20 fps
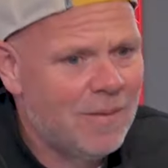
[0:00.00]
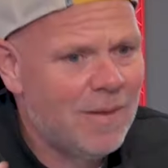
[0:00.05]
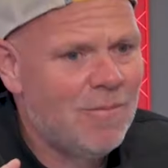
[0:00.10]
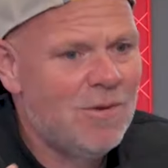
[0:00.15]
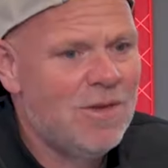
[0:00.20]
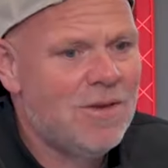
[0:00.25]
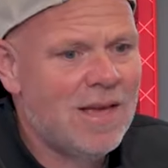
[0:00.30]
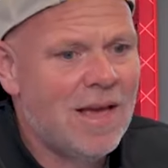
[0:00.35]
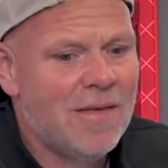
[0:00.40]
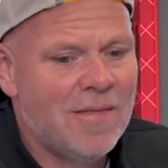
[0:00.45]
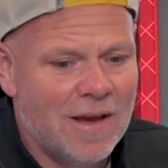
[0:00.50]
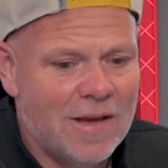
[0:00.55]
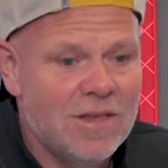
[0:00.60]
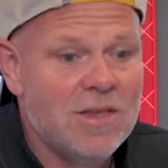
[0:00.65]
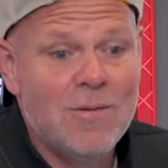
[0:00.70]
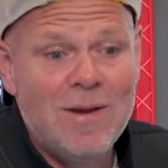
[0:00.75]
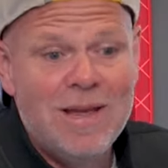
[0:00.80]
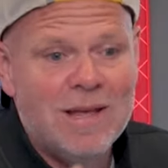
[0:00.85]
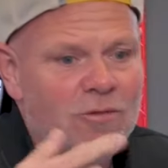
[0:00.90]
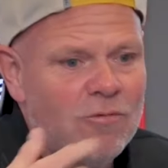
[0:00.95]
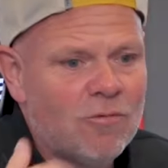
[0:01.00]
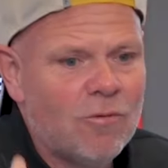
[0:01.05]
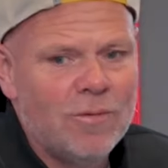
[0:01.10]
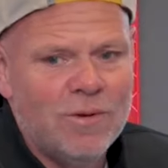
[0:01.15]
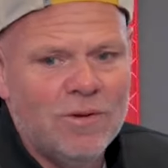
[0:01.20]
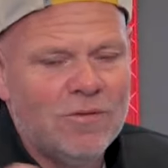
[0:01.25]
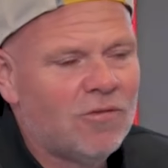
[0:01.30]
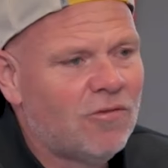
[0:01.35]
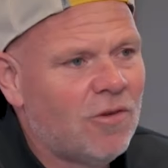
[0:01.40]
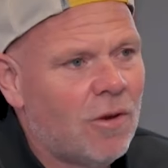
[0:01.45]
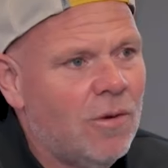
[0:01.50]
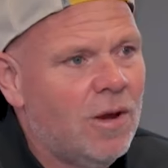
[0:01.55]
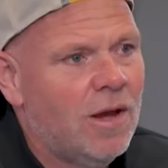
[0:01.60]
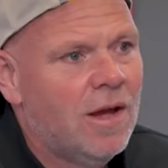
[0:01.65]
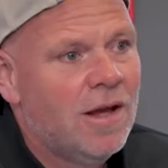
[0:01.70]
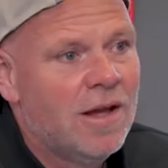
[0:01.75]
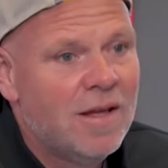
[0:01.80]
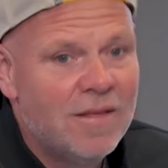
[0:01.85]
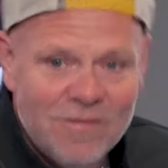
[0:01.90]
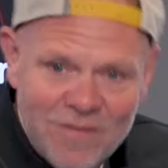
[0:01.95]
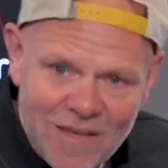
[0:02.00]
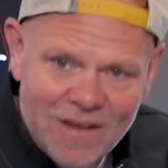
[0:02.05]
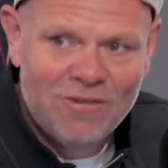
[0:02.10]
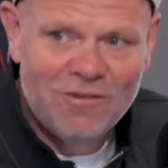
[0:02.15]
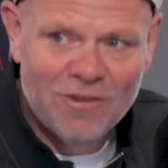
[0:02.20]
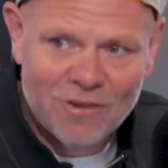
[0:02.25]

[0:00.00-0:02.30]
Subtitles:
And then when you get that and you eat strawberry, you just go, they're